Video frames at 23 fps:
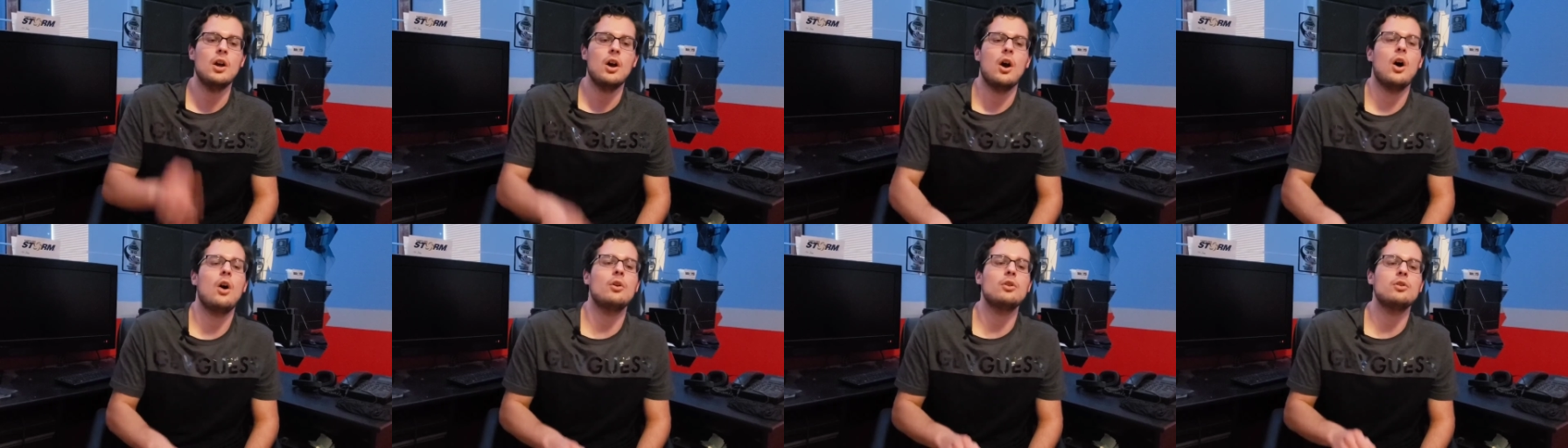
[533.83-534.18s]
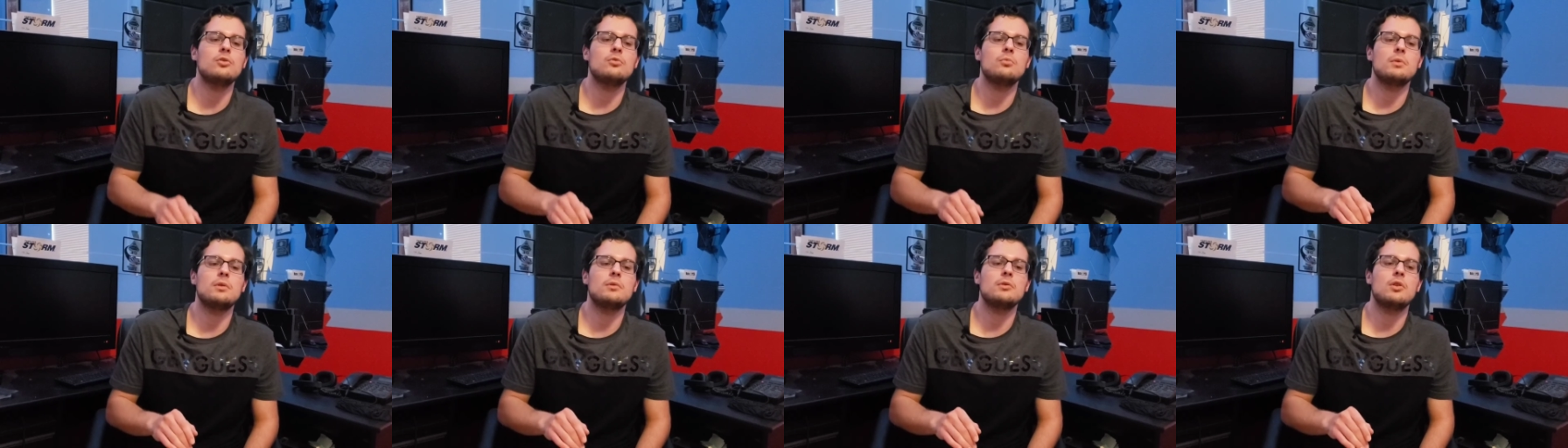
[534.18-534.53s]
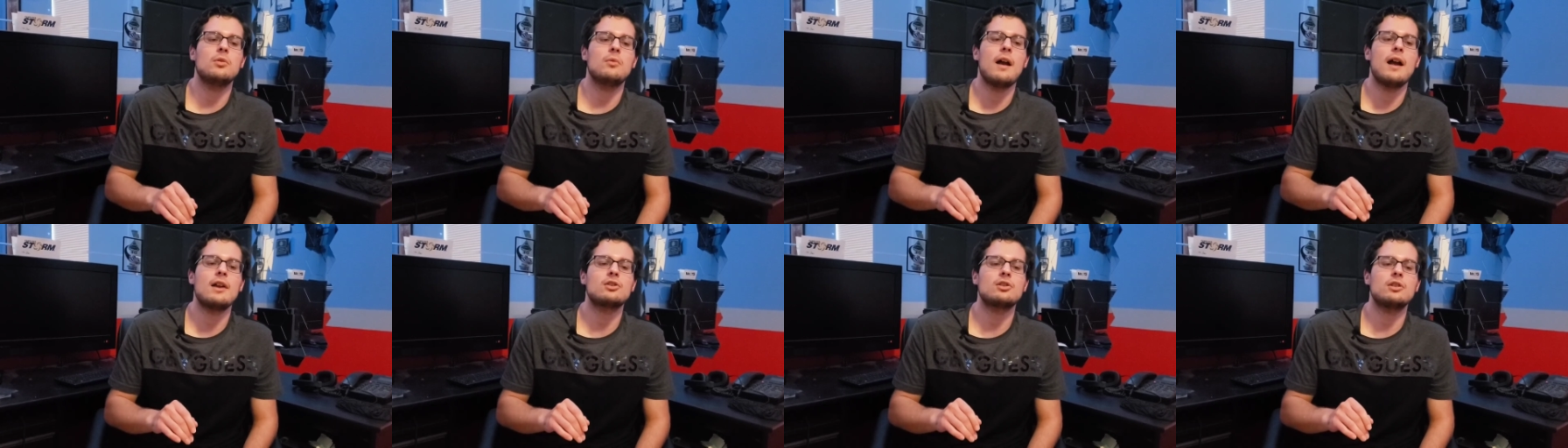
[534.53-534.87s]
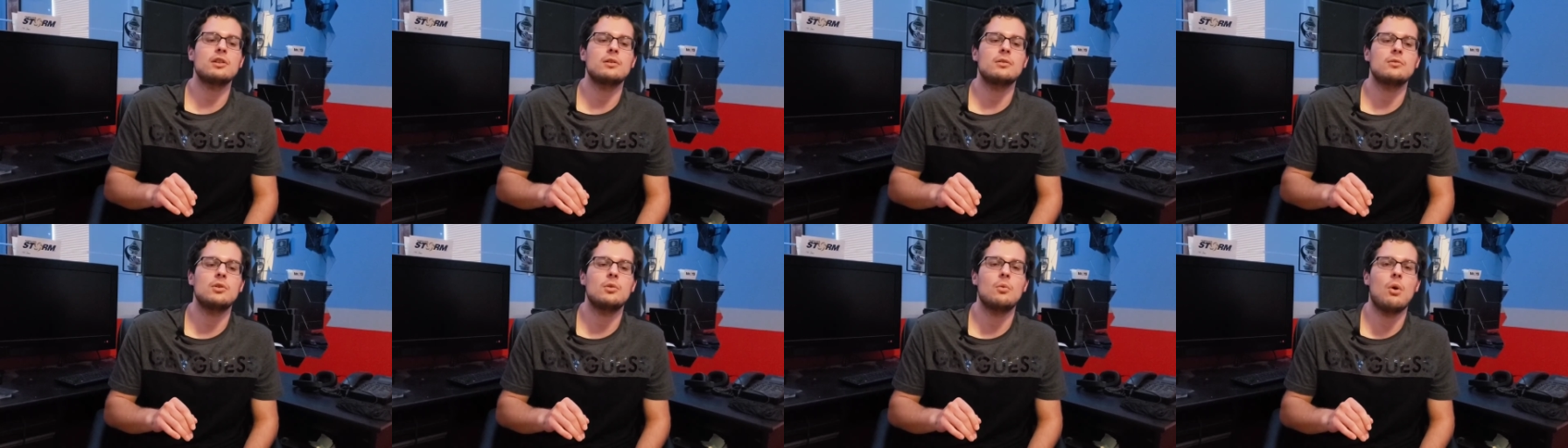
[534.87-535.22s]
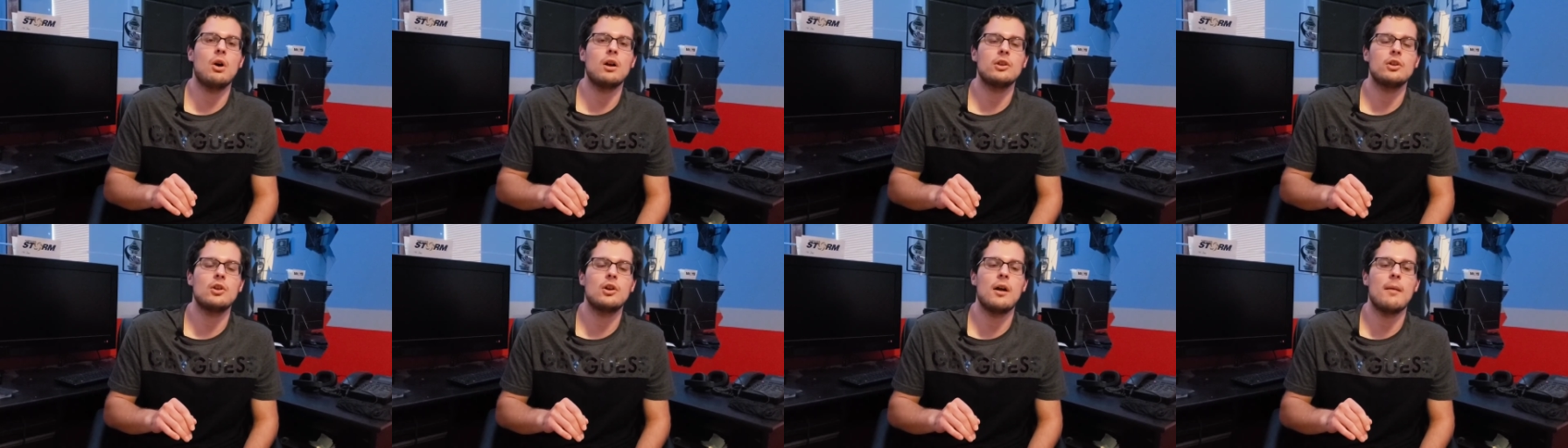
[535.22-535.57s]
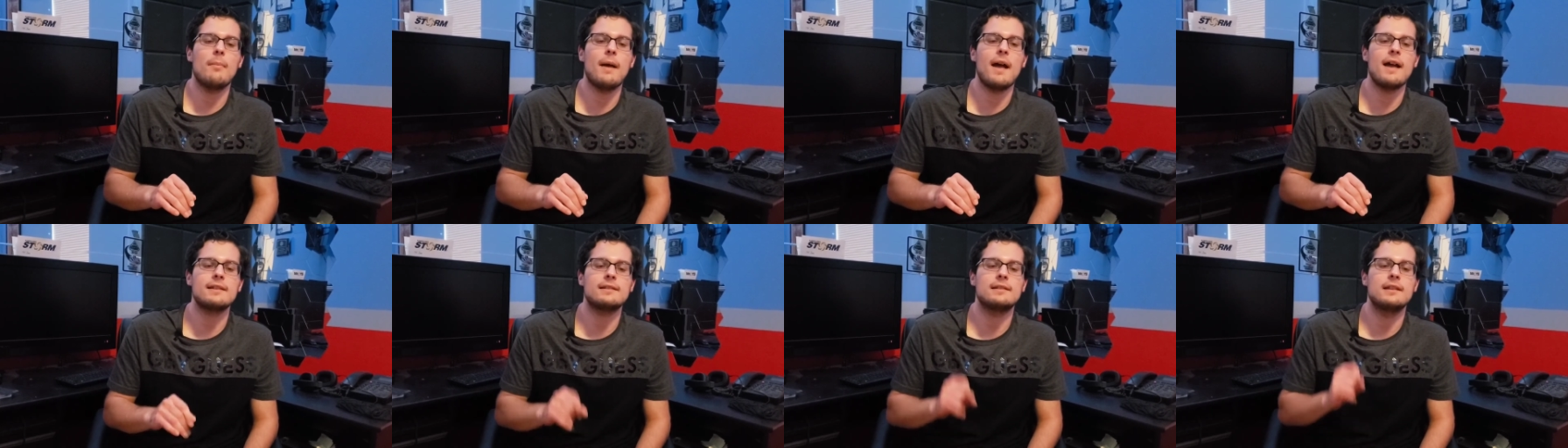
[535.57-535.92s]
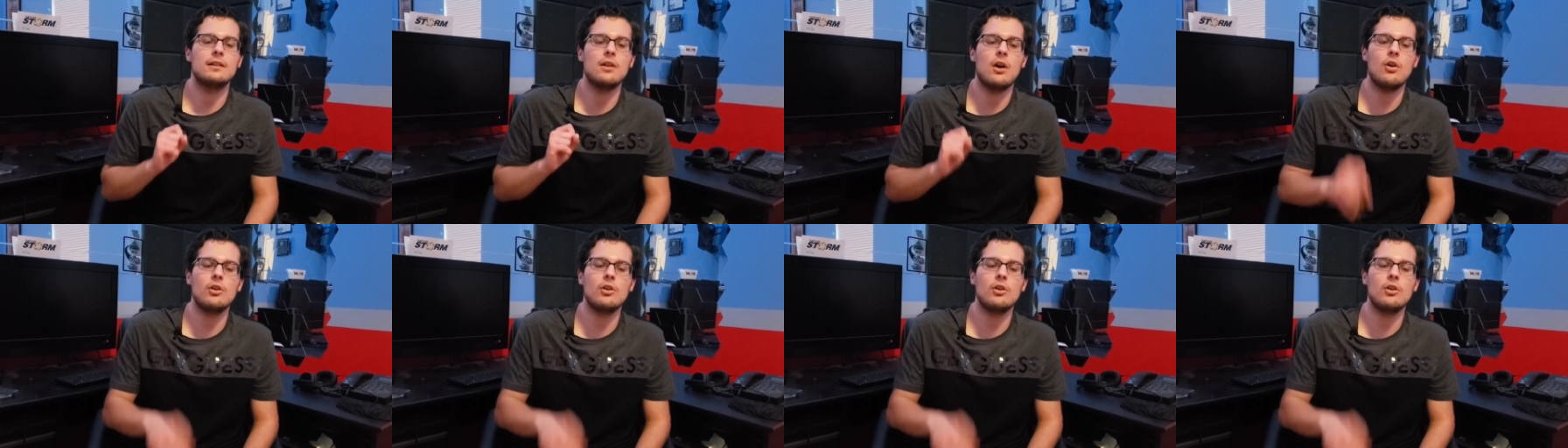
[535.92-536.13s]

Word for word: Oh, you you actually you walked you out past it.